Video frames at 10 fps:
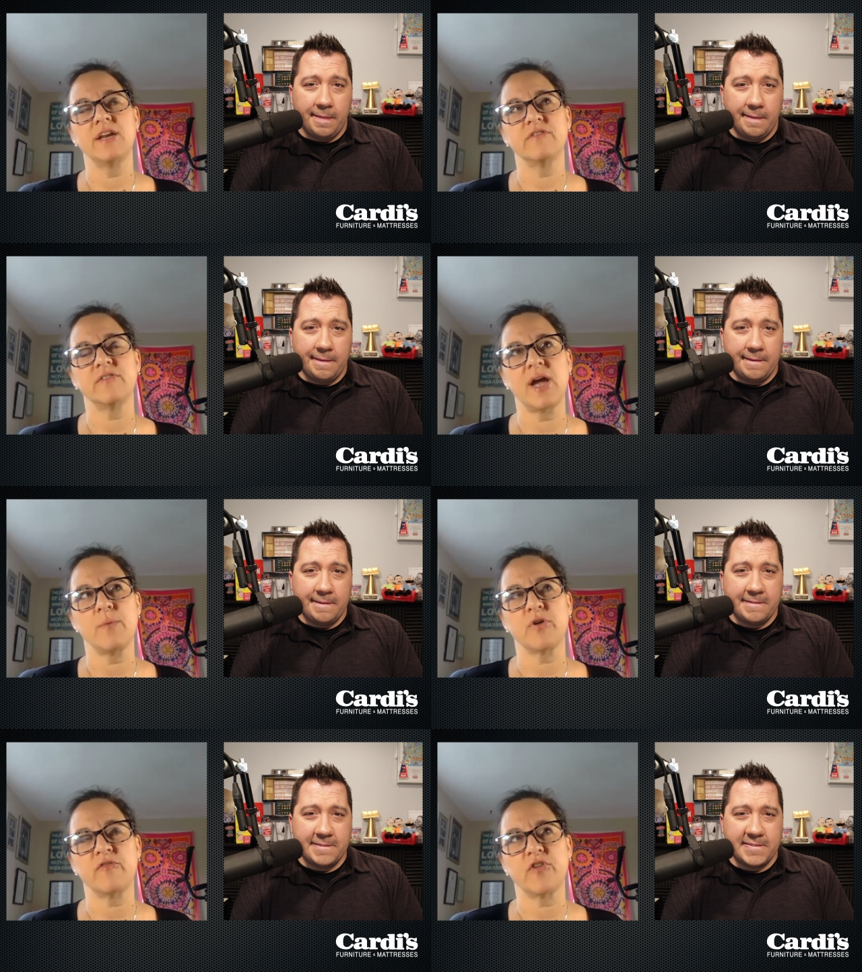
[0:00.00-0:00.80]
Speaker 1: of like
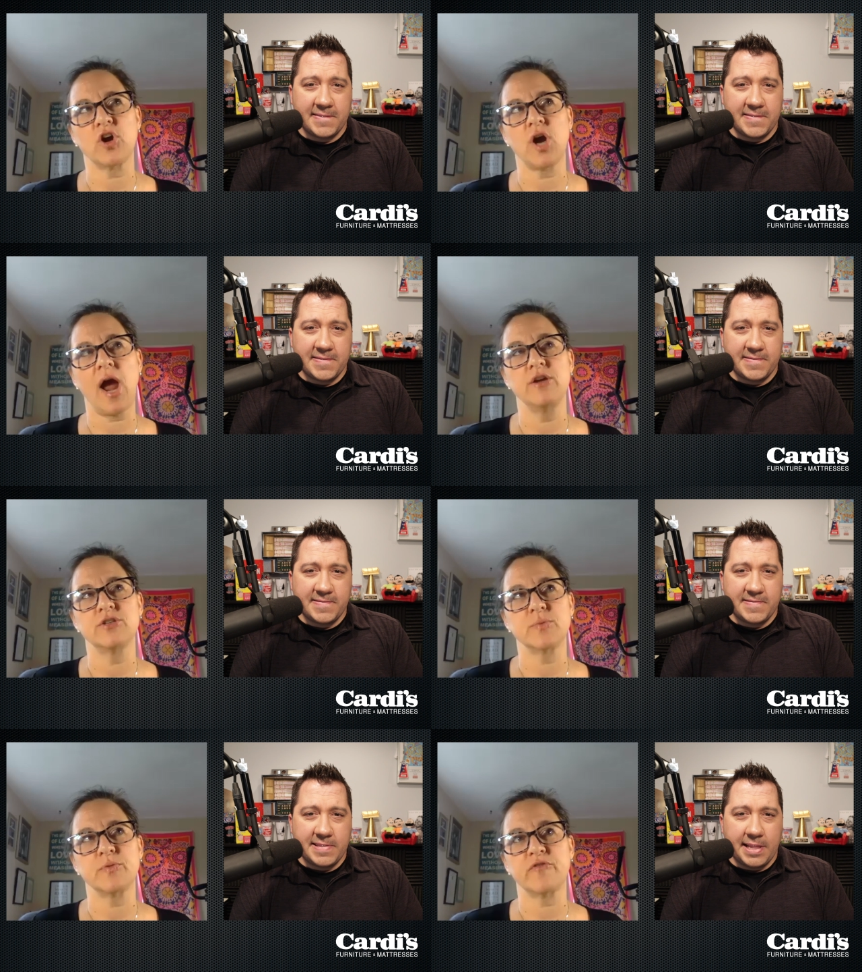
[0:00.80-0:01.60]
prefer I used
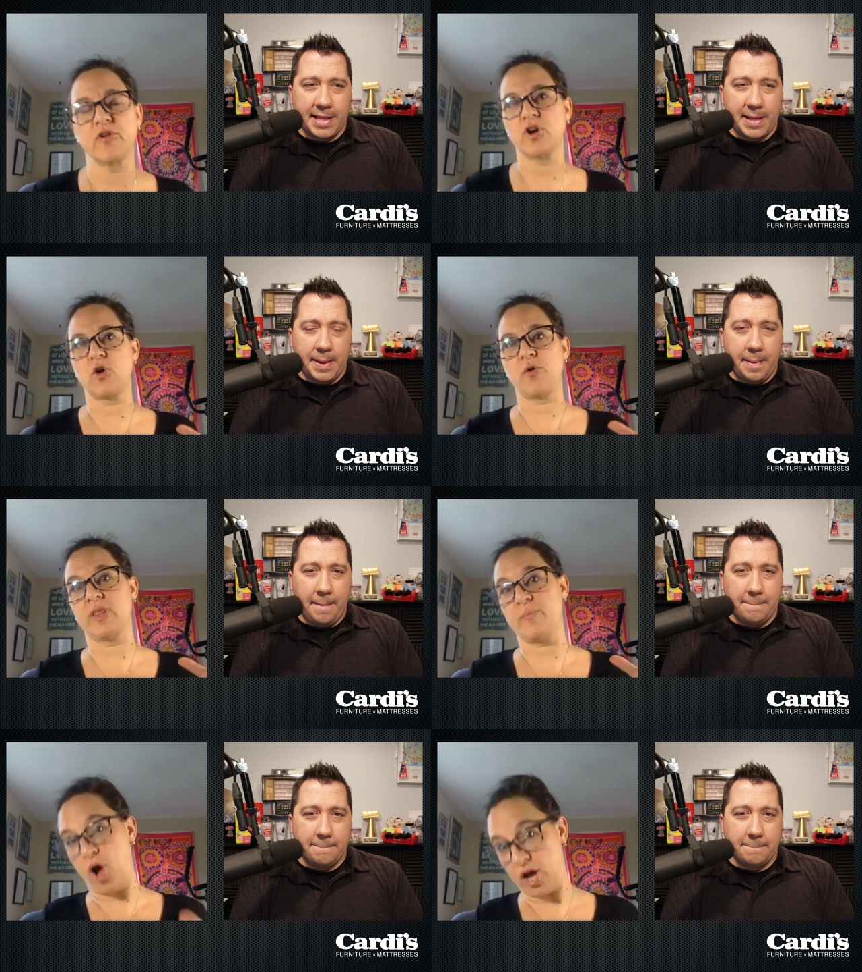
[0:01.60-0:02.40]
to prefer going to the
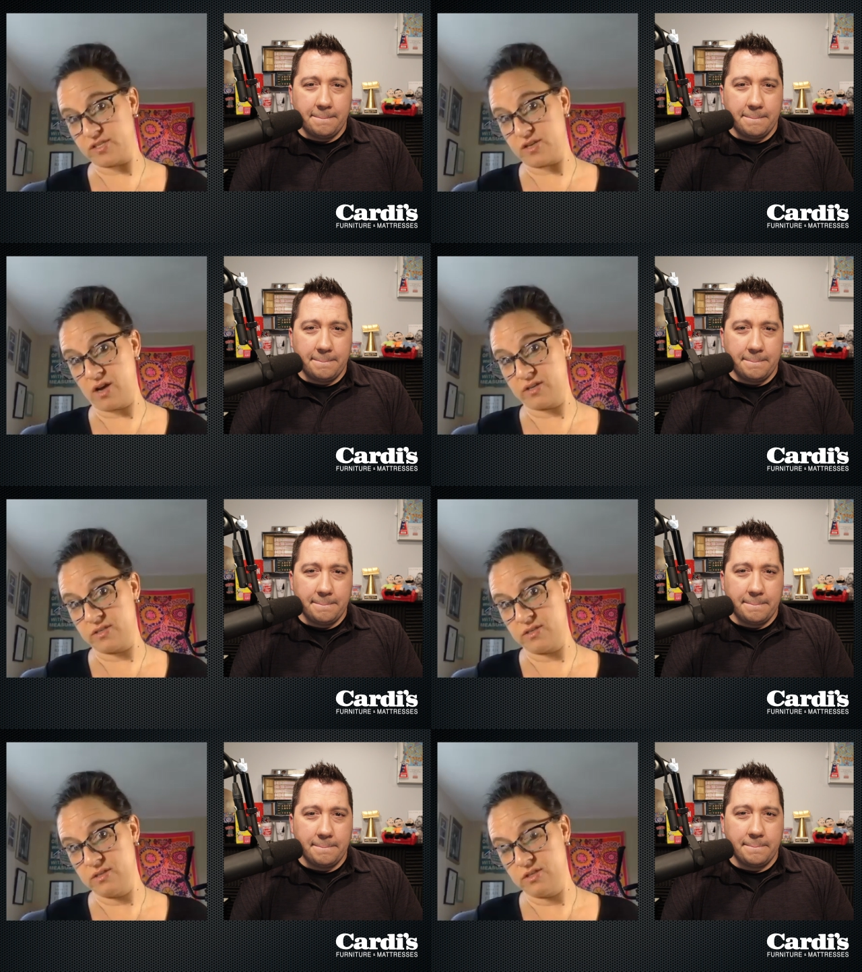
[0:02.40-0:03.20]
Paw
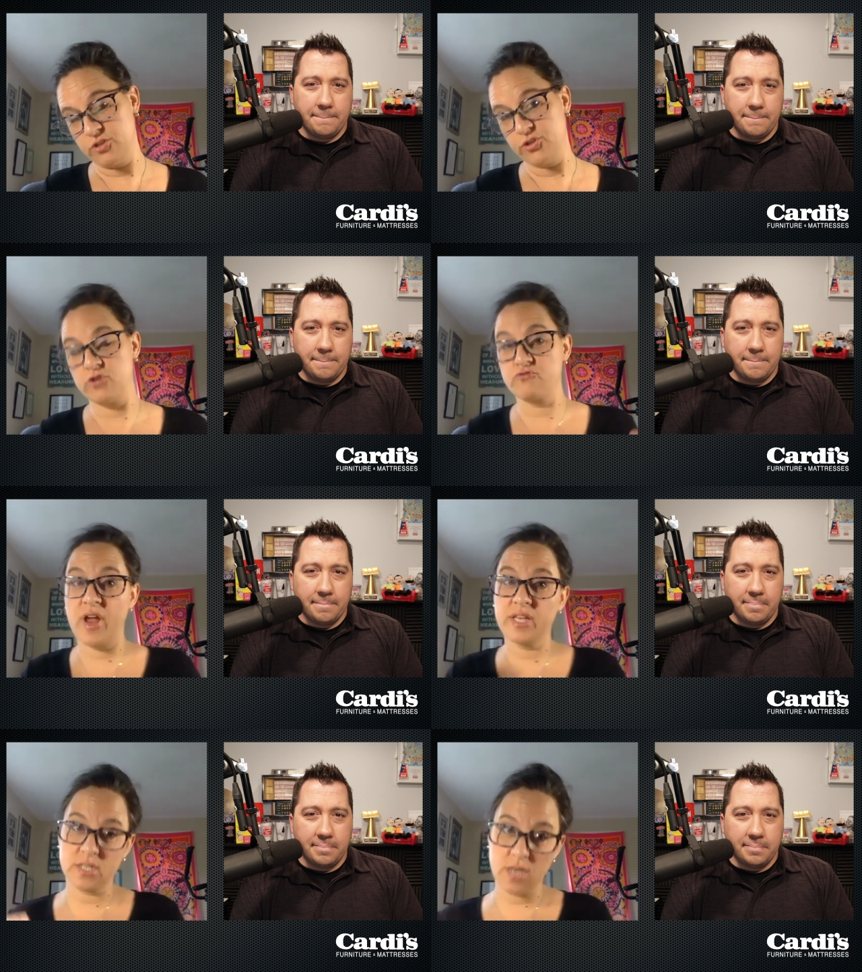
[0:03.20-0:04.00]
Sox to the
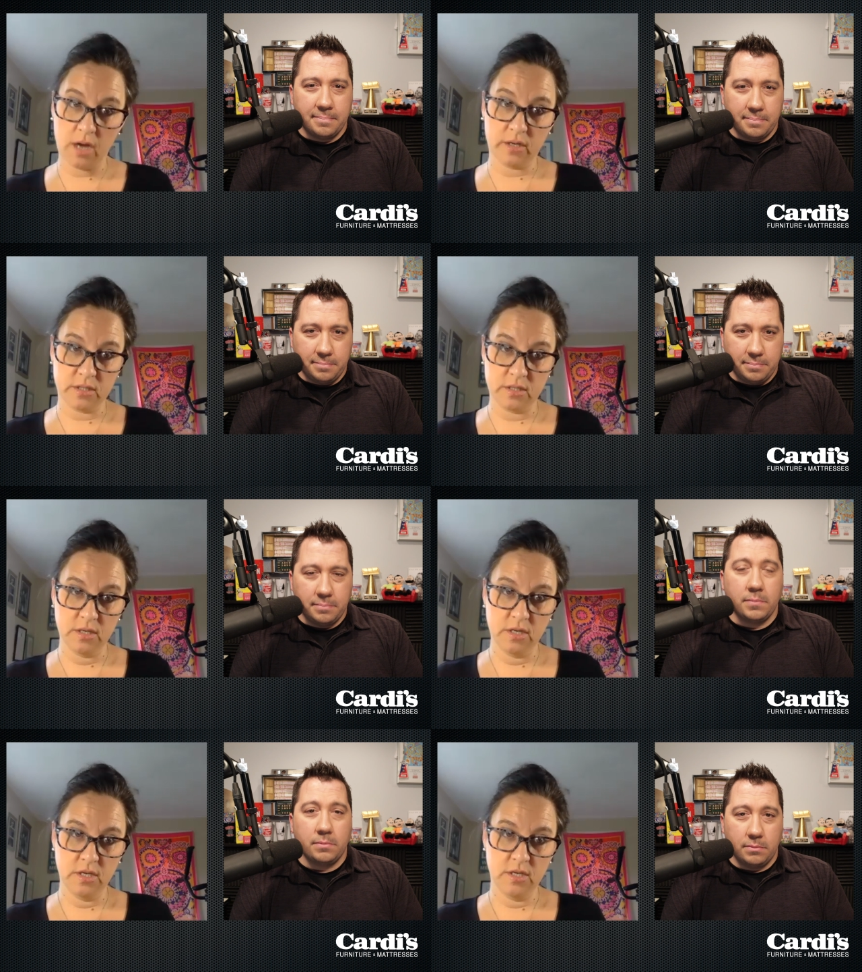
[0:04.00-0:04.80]
Red Sox.
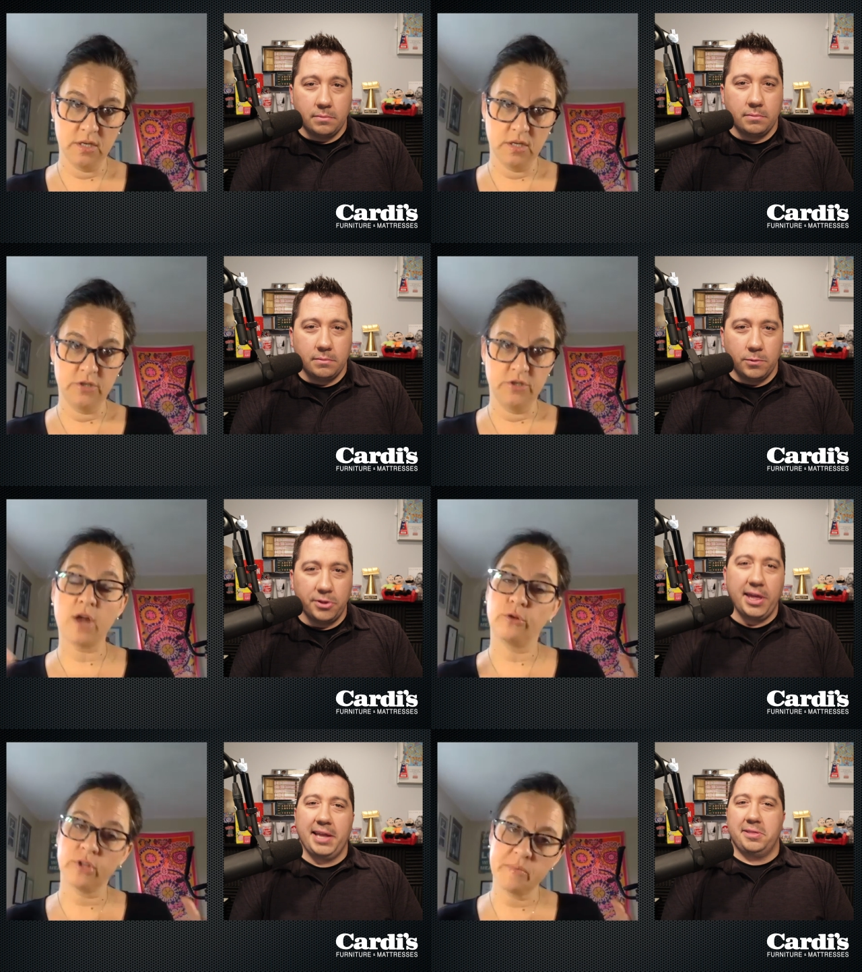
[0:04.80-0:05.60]
Not
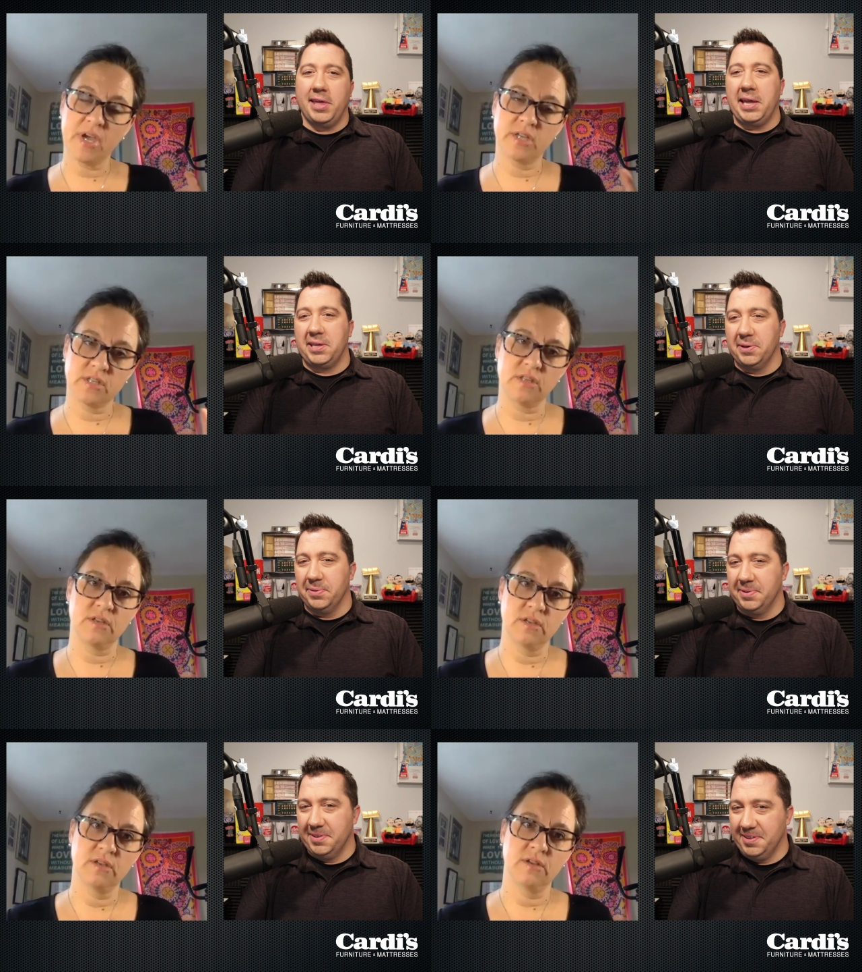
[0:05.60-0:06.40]
only thank, because Thank
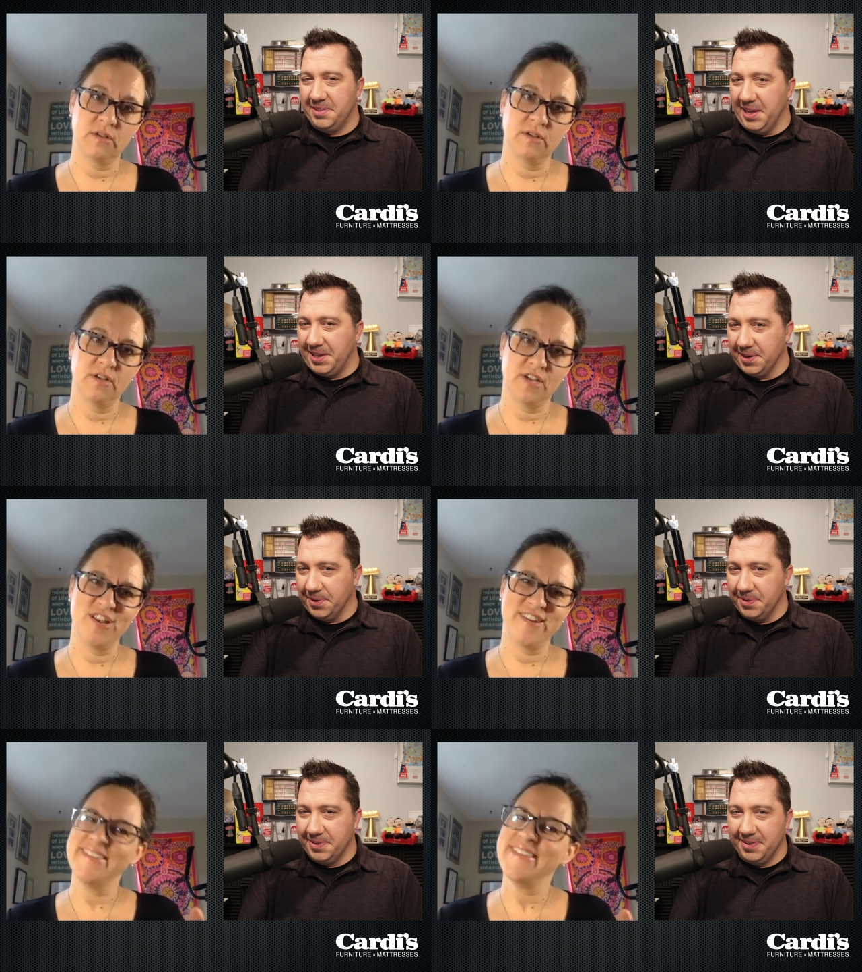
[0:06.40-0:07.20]
Speaker 2: you. Thank
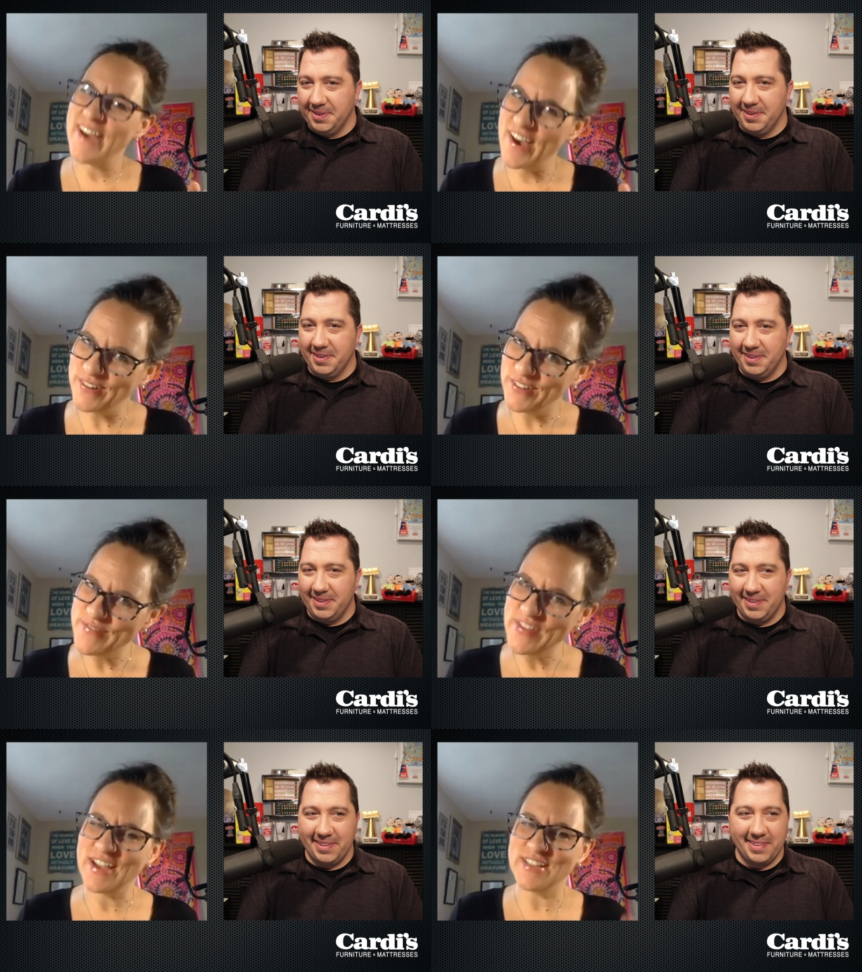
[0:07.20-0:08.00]
you.
Speaker 1: Not only because